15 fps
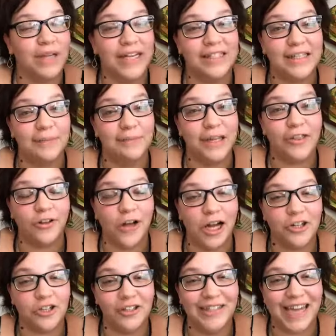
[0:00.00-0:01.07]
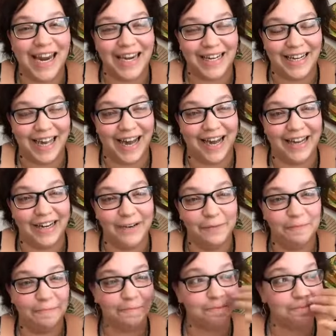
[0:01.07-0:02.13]
It's a mythological dating guide.
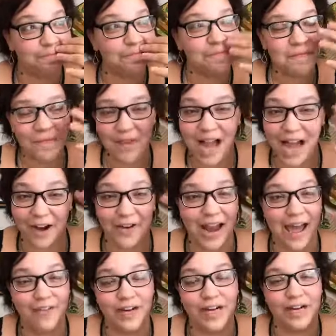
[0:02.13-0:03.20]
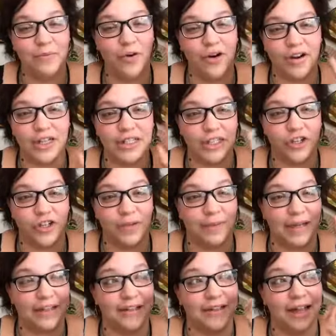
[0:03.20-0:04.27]
I don't have it anymore because I took it
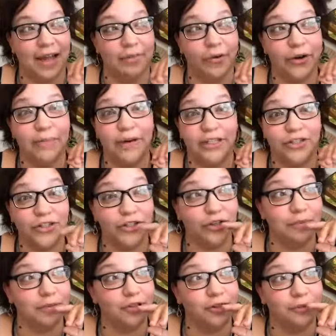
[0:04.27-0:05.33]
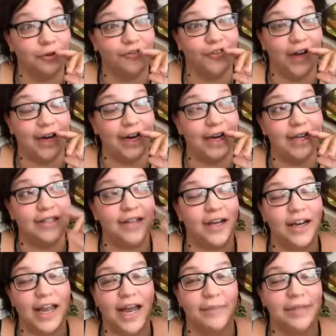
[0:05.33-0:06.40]
back to the library, but it's super, super funny. It's
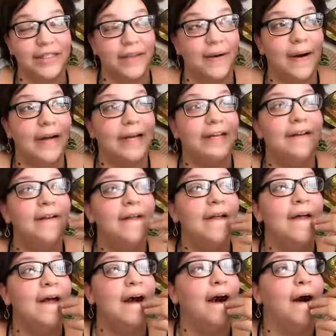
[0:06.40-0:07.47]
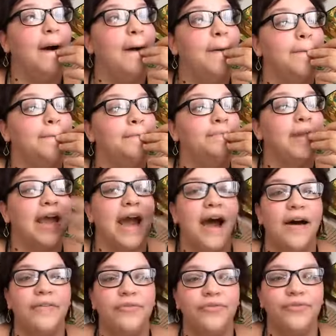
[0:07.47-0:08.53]
on Amazon. They
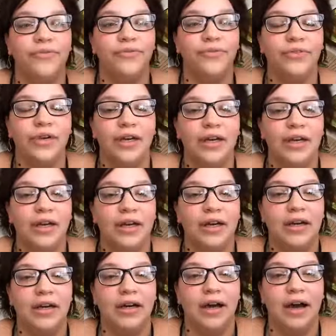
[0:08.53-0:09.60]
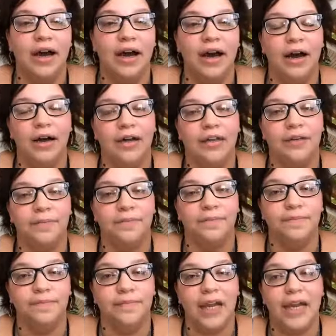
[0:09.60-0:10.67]
have
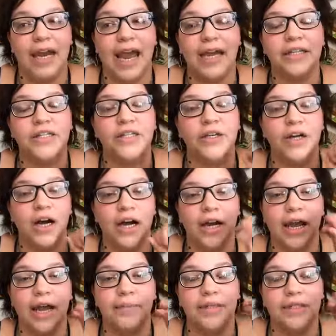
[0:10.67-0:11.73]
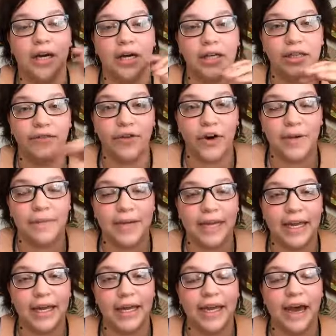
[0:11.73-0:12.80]
an excerpt on Amazon in the very
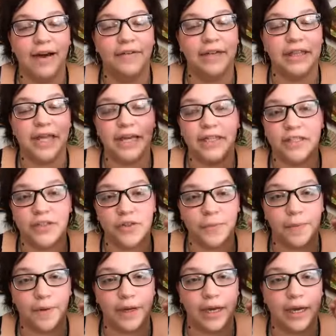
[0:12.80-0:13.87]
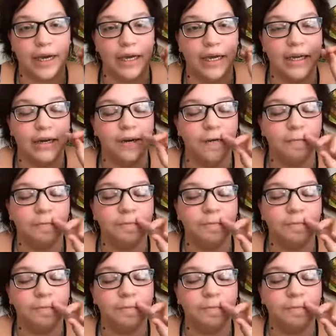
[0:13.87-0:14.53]
beginning of it that is super good.